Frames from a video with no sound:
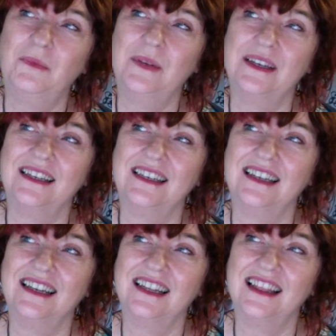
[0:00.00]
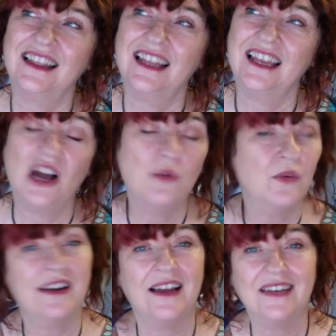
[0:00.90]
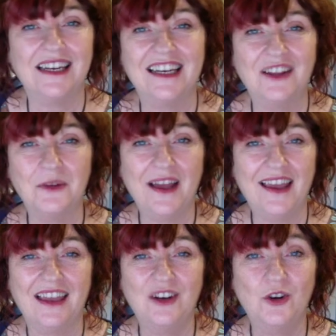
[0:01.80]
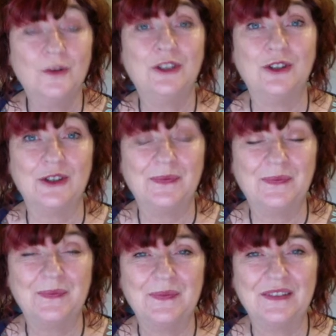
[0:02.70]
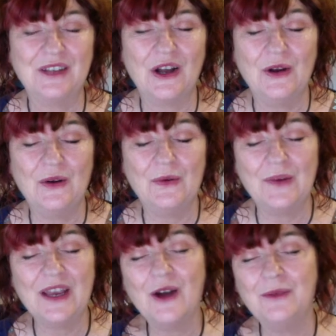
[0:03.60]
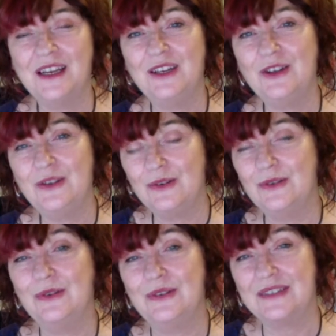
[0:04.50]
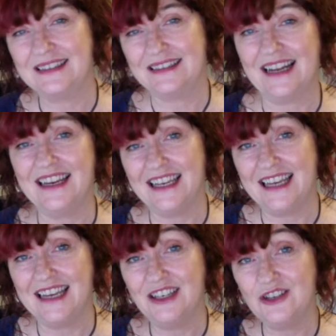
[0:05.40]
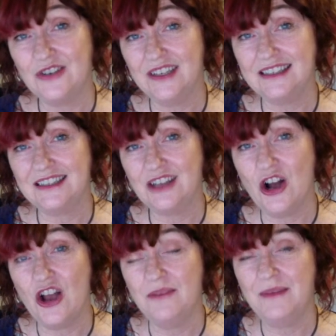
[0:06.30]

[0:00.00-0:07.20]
but then I wouldn't have it any other way, and nor would you. So we hope that you stay connected during this time